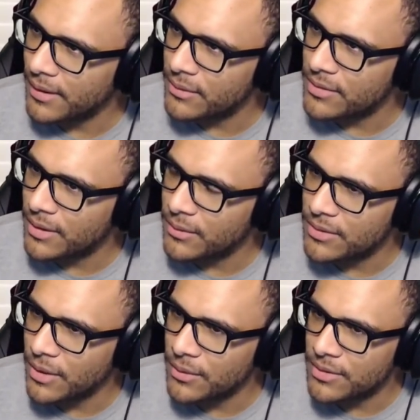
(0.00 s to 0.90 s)
it was it
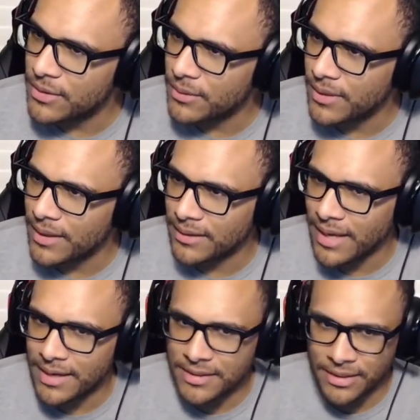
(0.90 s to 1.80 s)
was those two things, and
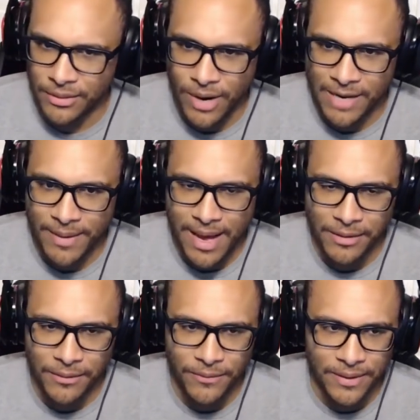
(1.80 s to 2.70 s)
kind of just like write about how
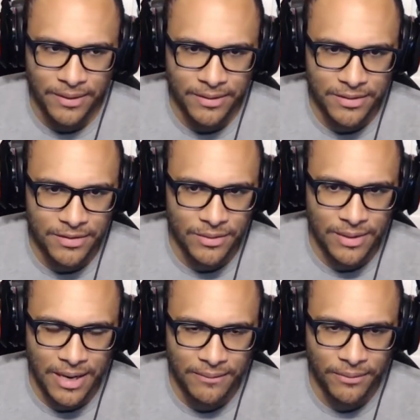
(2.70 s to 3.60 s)
you feel, and just do
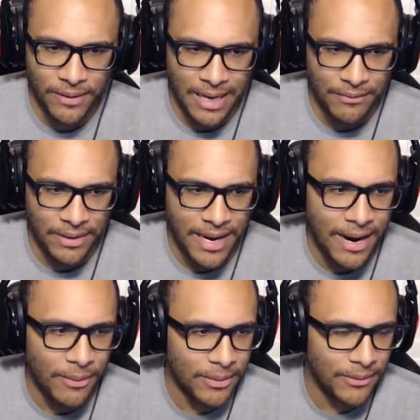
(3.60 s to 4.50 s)
that for like every
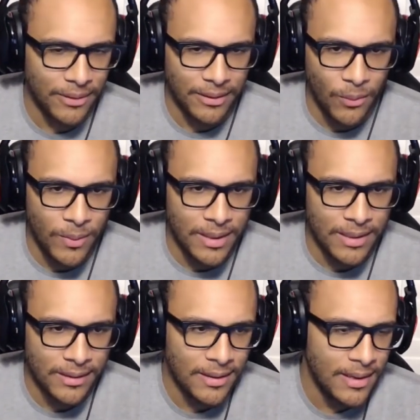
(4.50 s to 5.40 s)
hour for like a
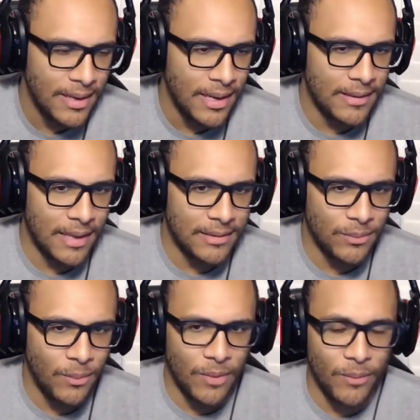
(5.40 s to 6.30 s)
week. And that's
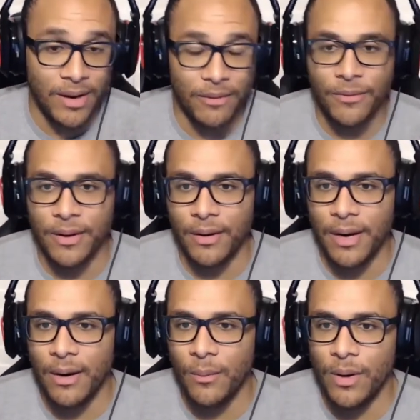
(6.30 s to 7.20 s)
one way to figure
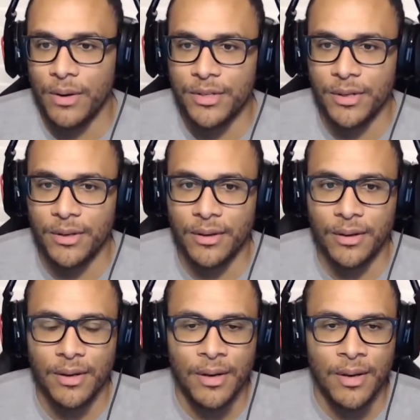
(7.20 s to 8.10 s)
out what
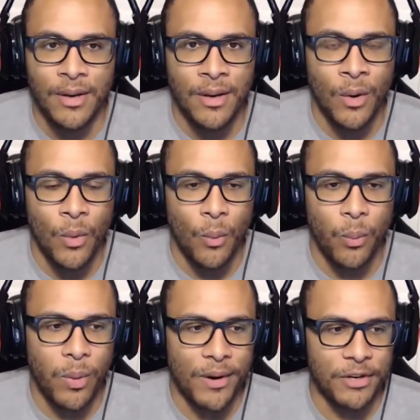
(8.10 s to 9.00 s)
you're,
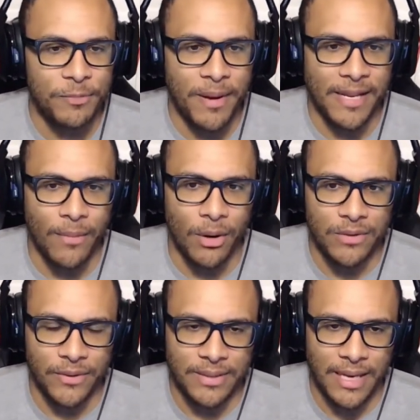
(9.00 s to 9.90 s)
where you're spending most
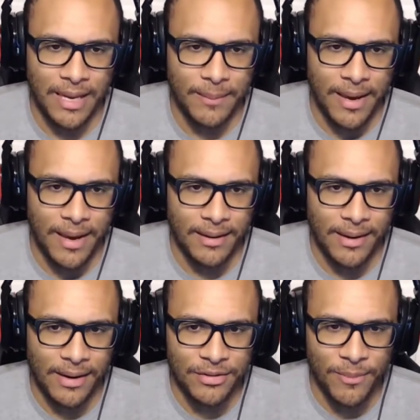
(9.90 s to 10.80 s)
of your time at.
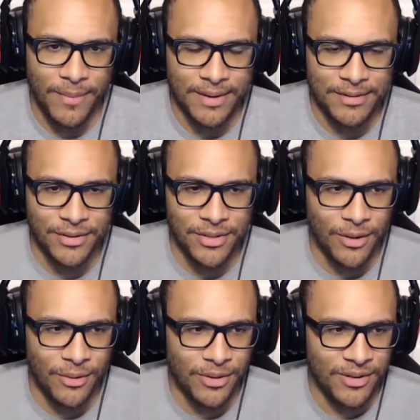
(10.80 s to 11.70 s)
Now, as you mentioned,
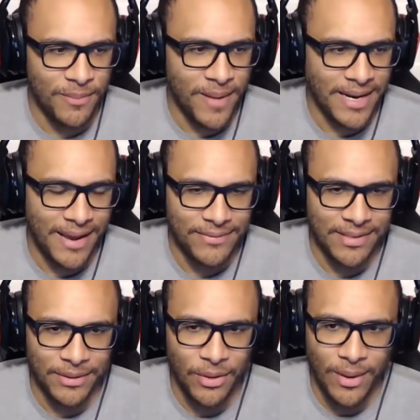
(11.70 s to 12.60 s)
Joe, you might have
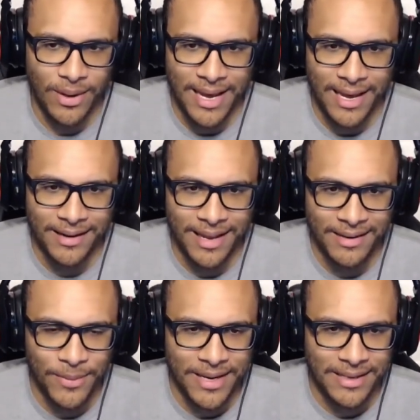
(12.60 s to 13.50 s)
something going on
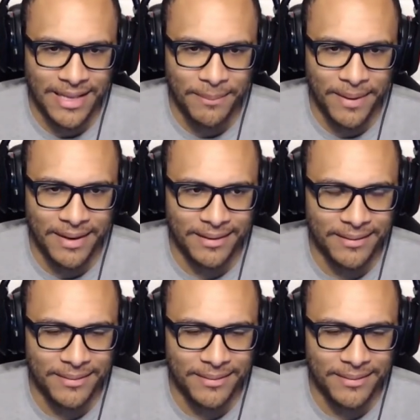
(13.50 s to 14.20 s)
that week that might